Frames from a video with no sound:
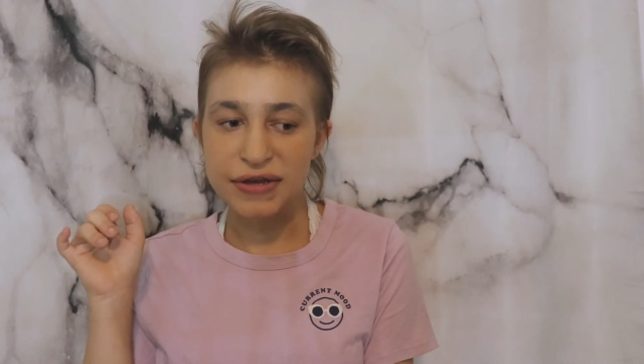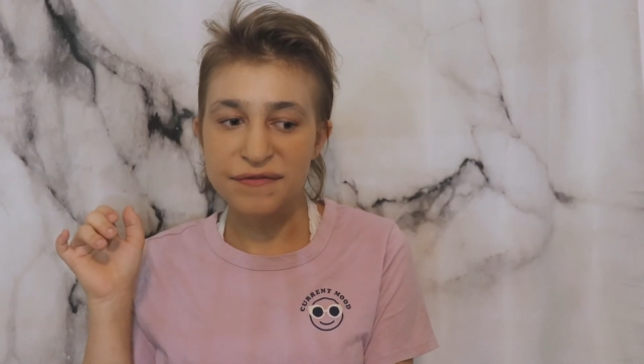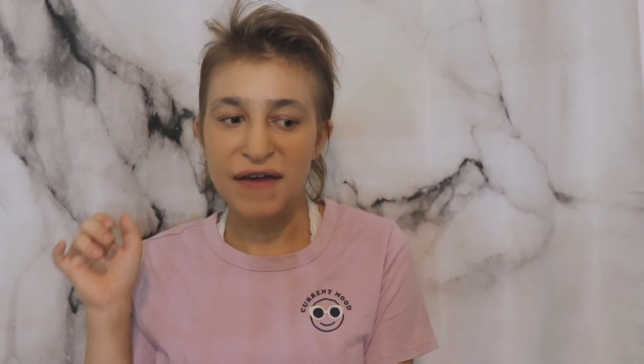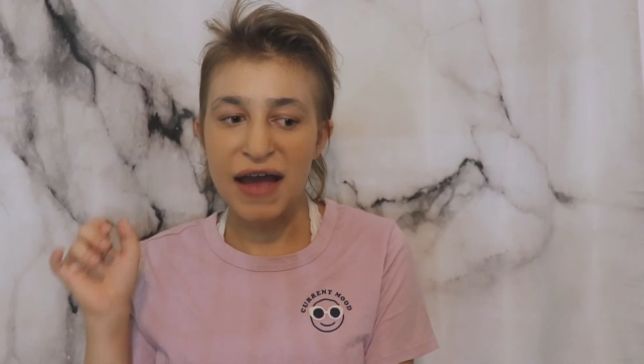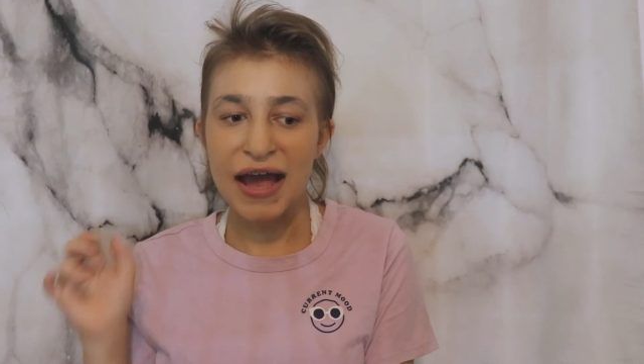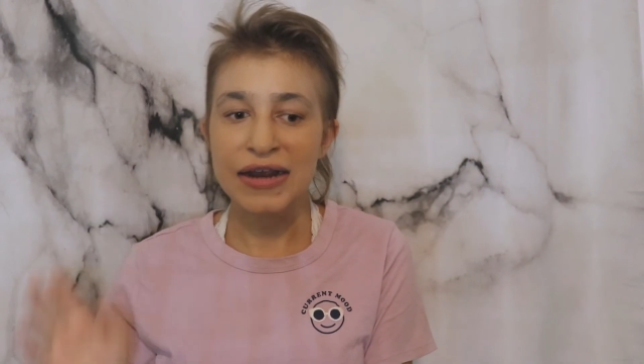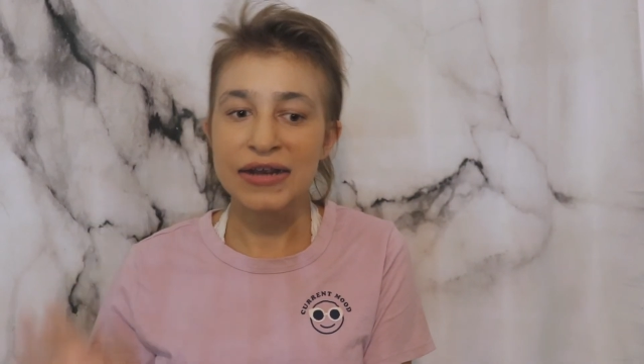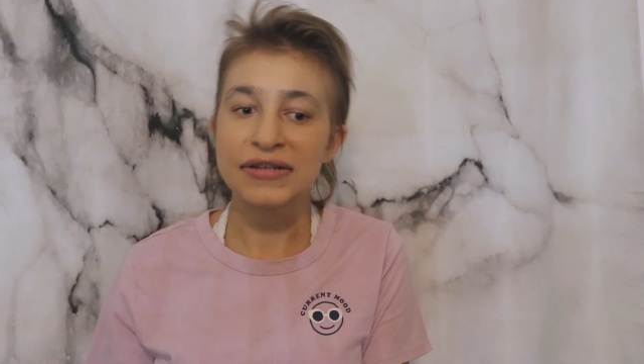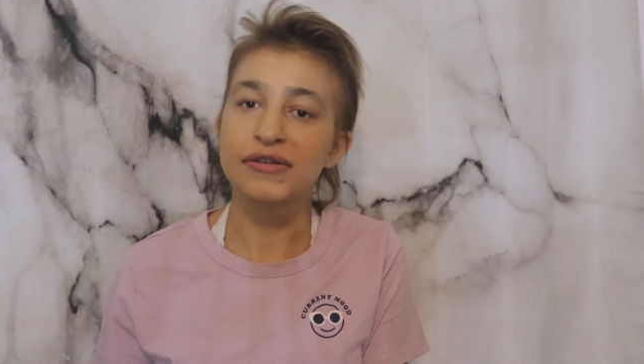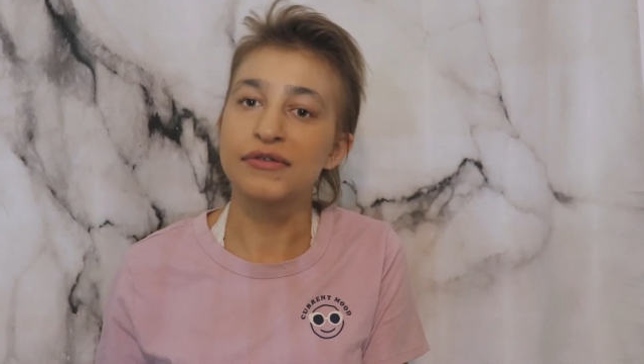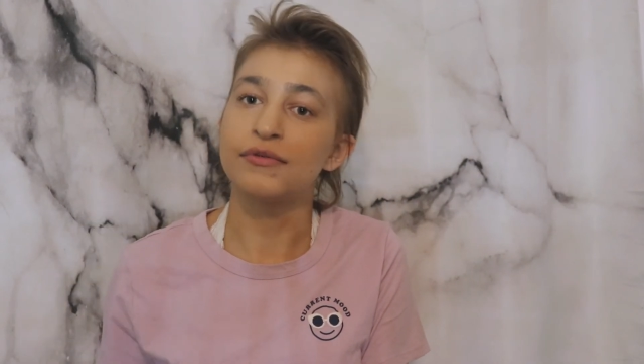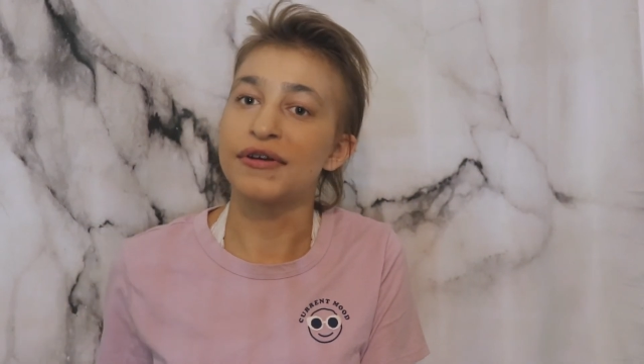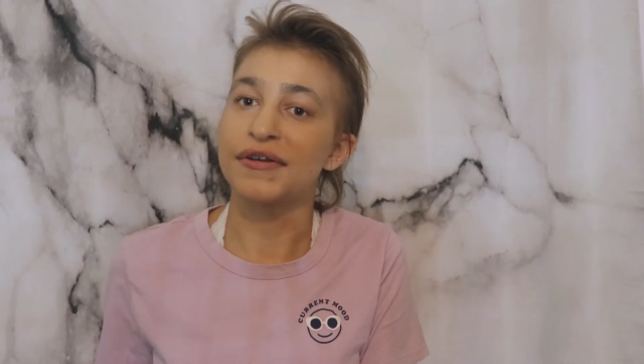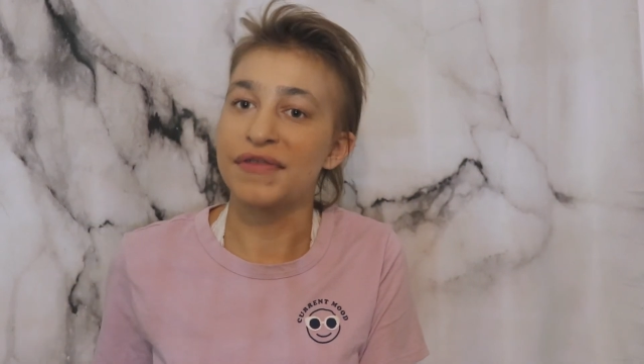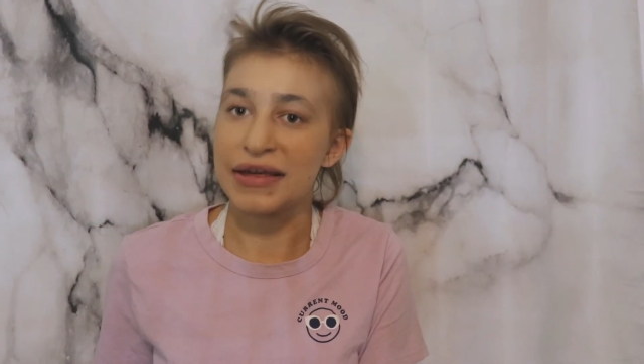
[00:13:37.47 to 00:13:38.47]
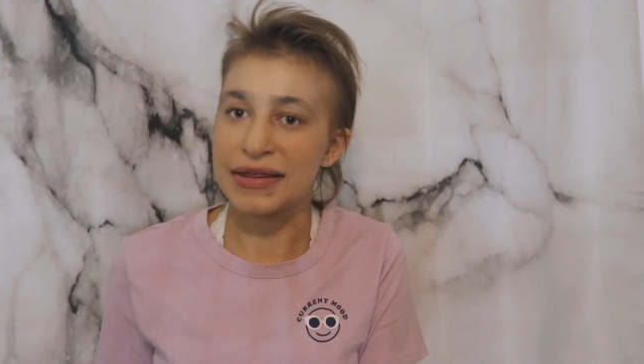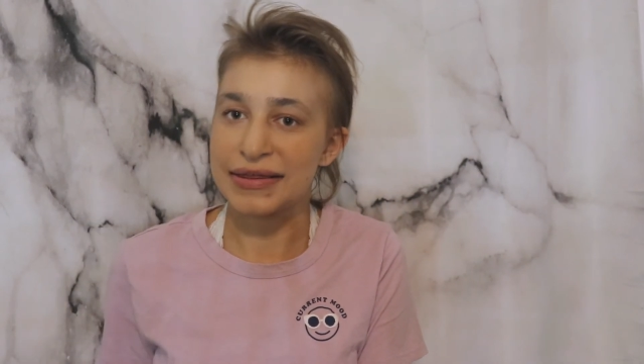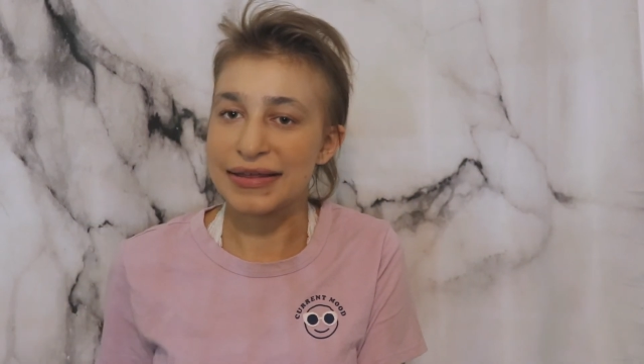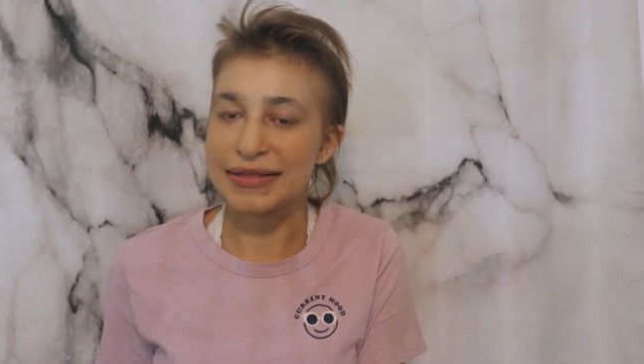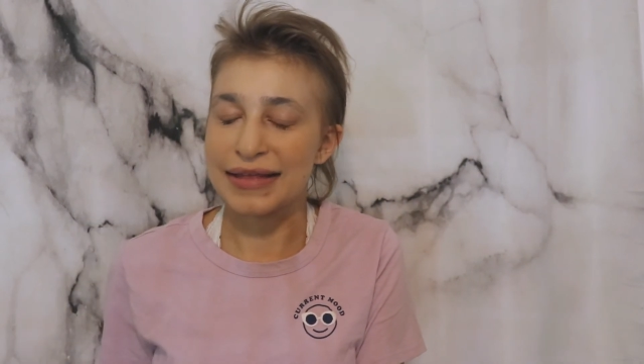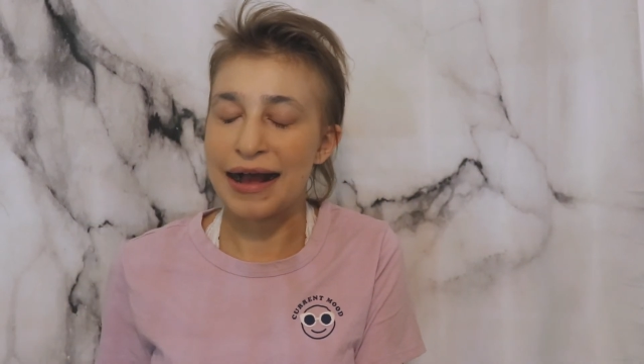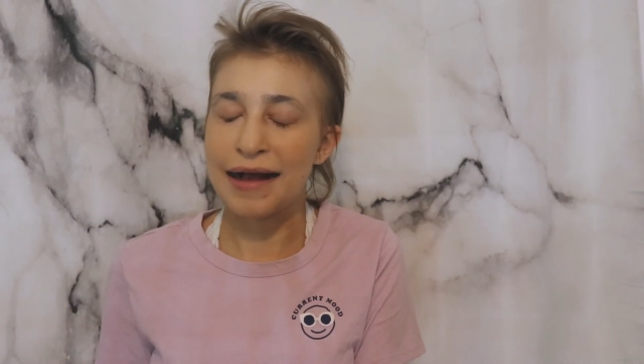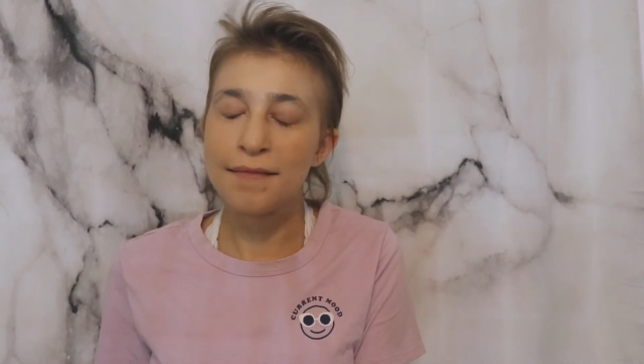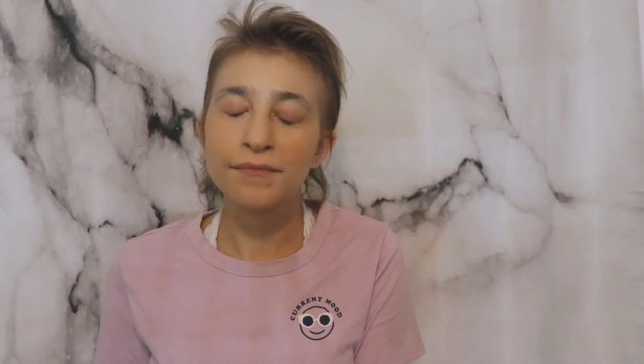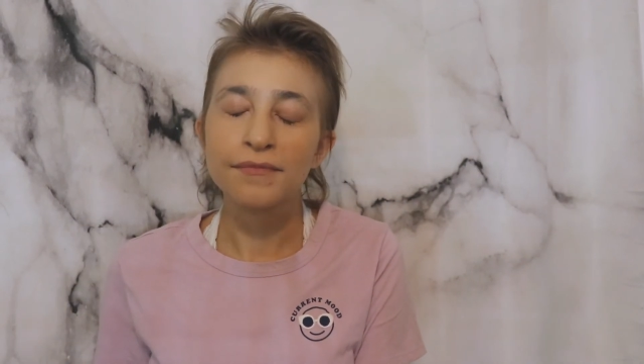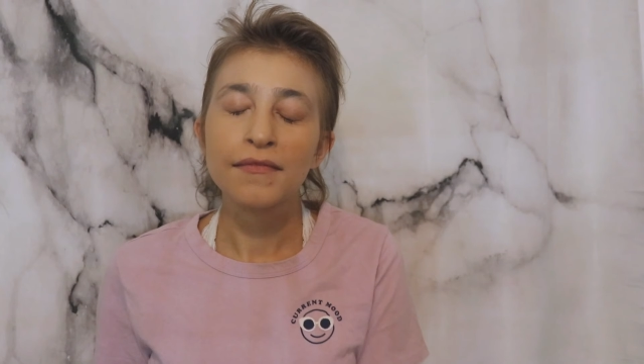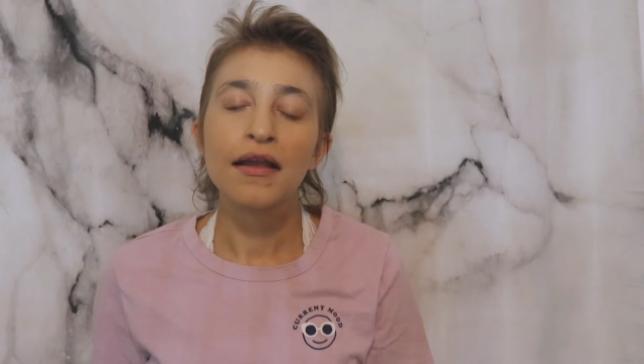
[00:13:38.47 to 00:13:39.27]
effect or things like that.